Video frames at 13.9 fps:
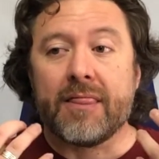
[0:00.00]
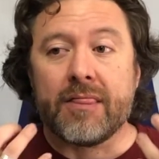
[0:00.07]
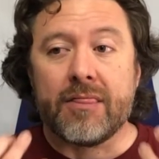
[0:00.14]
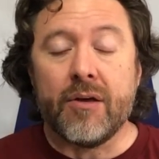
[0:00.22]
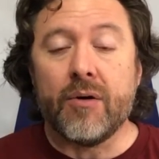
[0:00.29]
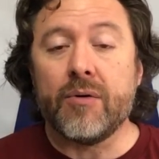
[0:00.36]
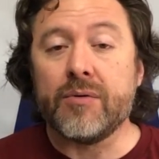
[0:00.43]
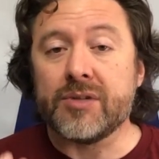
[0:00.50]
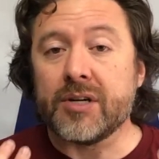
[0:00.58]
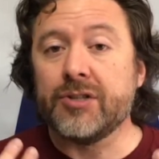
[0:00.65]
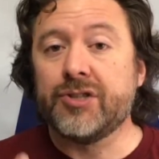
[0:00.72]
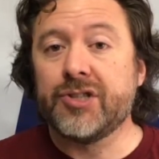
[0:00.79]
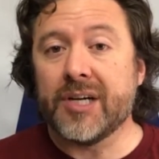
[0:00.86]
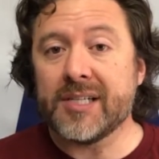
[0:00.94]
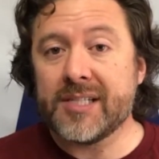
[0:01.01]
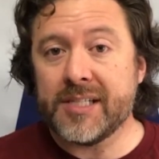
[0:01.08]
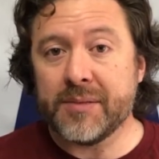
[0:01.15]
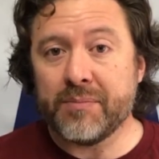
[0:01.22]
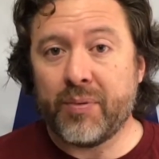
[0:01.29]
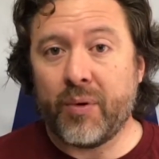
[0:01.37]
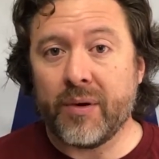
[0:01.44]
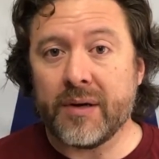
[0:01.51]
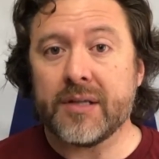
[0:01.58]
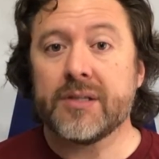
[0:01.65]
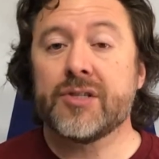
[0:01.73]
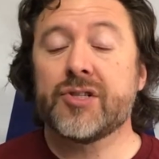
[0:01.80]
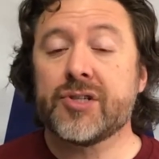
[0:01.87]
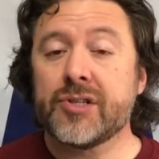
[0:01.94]
those are just as important.
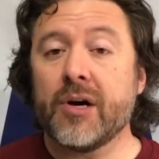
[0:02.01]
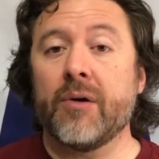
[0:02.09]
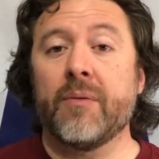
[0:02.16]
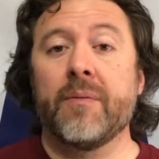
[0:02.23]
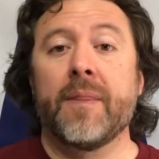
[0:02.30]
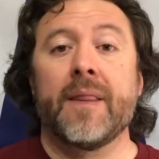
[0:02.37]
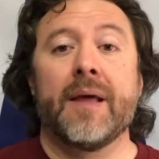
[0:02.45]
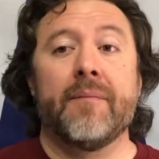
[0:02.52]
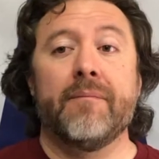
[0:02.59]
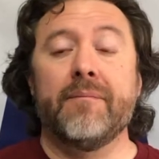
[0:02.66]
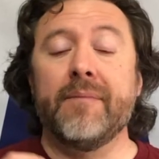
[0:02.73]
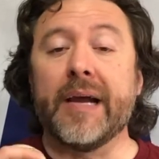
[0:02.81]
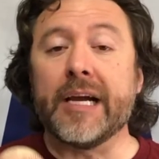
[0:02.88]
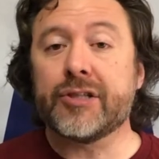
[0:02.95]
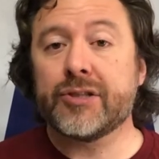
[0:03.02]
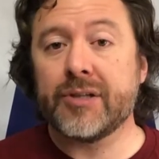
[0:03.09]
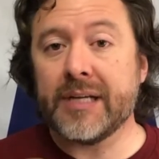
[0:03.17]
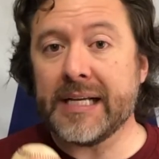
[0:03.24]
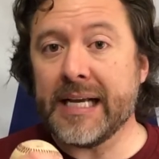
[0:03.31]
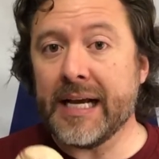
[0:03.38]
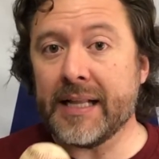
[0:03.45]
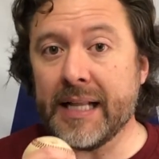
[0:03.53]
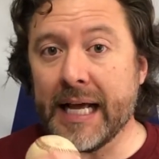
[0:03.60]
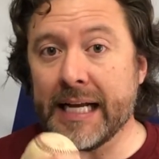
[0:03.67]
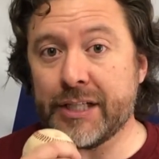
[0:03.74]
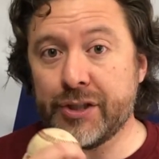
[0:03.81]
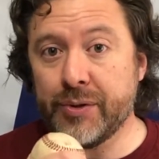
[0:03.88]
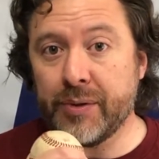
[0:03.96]
So make sure to get
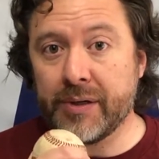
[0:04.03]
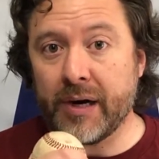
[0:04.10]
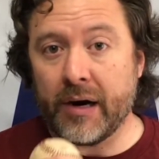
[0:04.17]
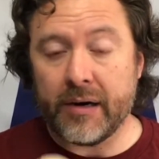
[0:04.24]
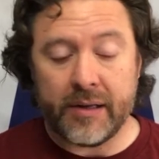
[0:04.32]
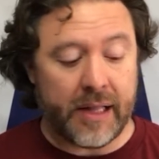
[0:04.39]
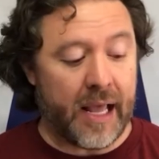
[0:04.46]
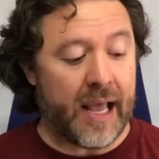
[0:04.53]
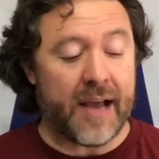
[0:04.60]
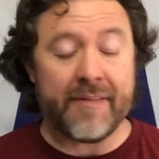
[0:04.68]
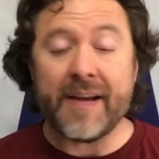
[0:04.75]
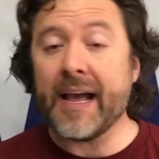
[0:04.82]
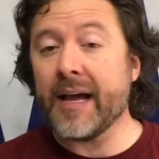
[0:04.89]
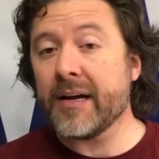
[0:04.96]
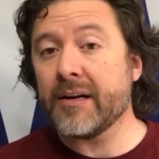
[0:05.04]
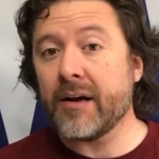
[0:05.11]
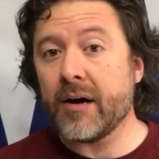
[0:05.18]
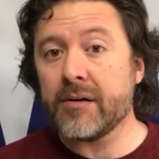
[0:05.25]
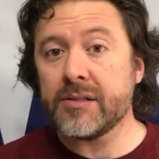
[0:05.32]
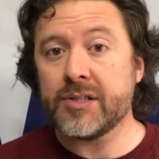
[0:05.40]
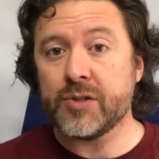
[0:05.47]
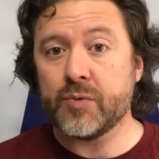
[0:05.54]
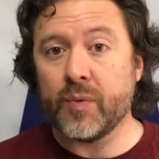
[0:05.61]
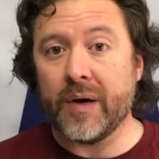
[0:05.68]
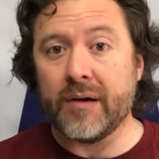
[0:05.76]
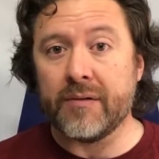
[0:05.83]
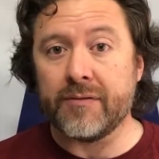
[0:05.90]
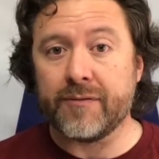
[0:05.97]
that tooth guard. They have hand guards as
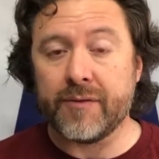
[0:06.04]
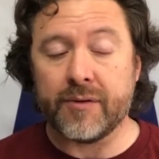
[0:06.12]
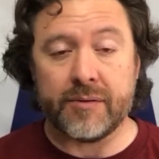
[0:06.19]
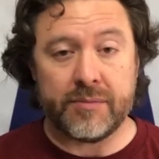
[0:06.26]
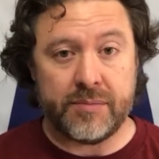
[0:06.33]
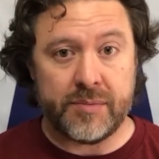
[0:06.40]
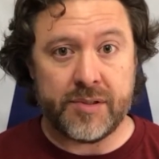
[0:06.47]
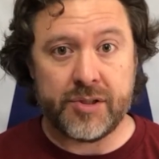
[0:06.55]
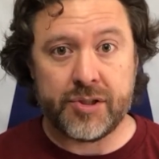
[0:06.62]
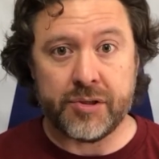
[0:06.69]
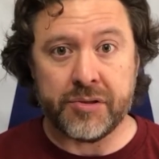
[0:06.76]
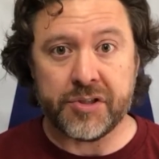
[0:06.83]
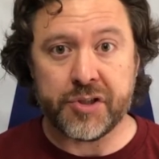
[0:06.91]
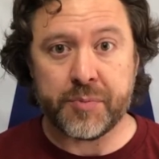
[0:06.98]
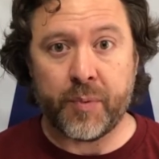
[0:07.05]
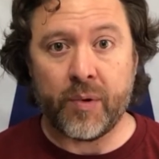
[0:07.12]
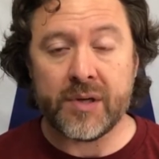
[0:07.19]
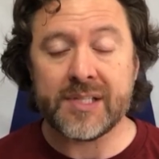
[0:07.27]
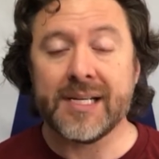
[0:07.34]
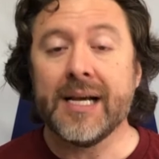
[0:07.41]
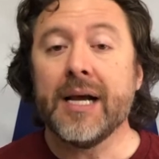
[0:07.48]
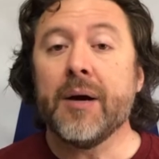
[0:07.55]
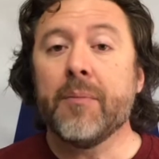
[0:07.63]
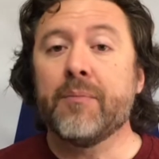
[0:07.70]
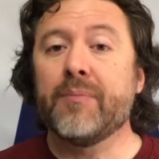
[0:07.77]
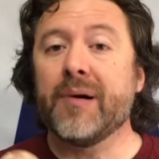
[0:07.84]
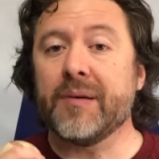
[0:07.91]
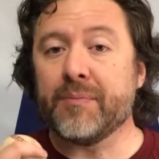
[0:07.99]
well for certain sports,
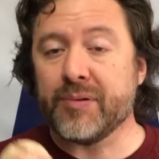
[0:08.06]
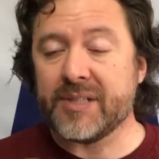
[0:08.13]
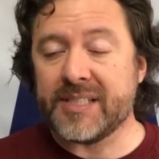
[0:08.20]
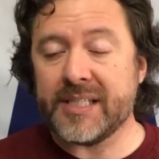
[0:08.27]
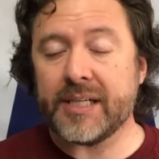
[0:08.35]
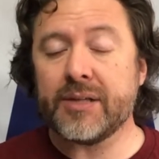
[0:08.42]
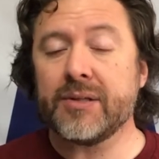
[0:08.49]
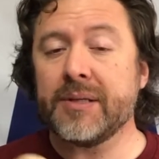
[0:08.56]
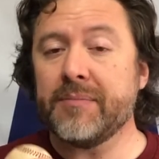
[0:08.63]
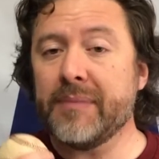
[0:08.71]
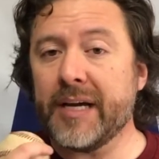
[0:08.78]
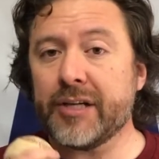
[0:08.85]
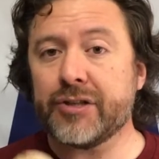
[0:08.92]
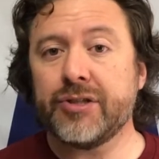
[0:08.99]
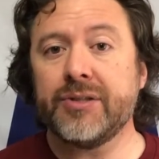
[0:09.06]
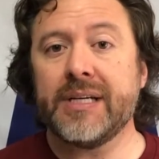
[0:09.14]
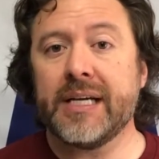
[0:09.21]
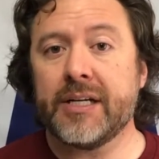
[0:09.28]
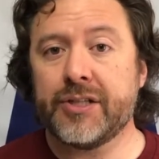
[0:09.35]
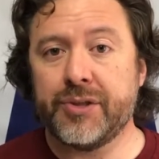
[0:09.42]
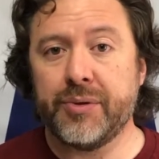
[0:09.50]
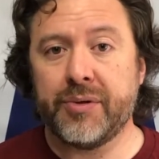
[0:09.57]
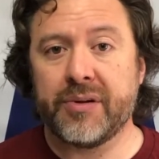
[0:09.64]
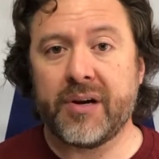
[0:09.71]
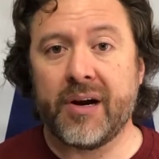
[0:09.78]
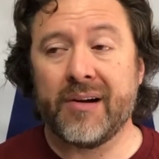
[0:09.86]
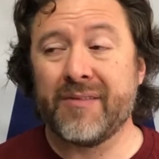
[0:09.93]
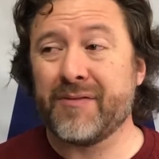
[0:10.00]
but particularly make sure you get a tooth
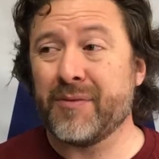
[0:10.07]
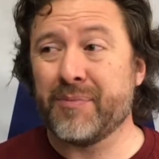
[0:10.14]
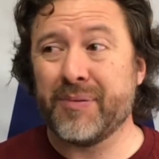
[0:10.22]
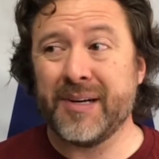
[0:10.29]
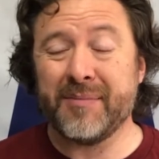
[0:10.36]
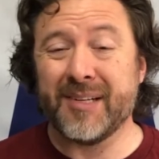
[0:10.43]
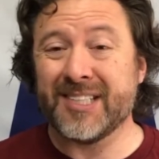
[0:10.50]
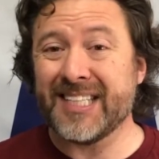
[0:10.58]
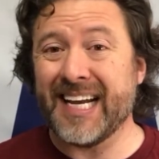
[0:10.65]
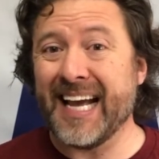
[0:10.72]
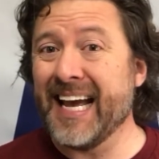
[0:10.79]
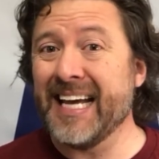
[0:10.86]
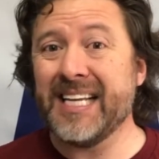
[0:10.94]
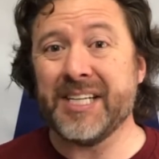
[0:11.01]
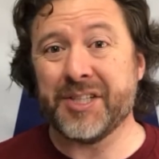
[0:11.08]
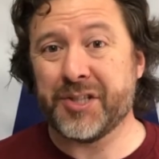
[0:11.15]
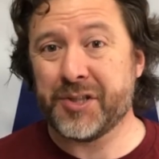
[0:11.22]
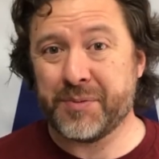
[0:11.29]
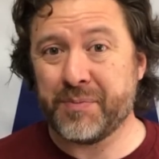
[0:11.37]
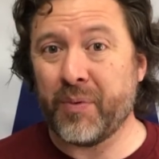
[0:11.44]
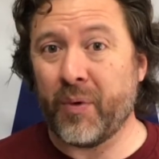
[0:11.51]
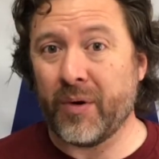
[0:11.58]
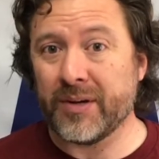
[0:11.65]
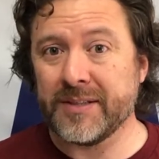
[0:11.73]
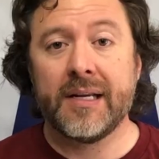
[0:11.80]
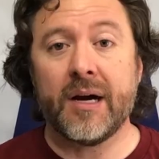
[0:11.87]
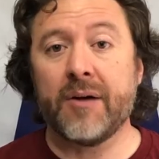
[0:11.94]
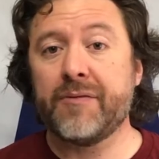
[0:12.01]
guard for pretty much any sport.
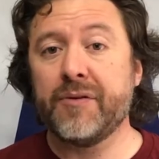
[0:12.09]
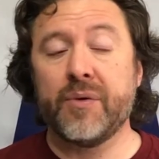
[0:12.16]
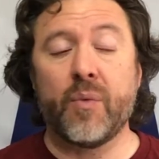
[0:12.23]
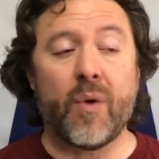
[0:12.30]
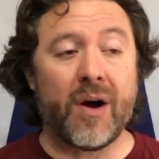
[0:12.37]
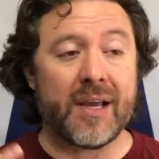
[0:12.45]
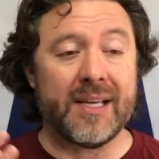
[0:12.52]
Now, if you walk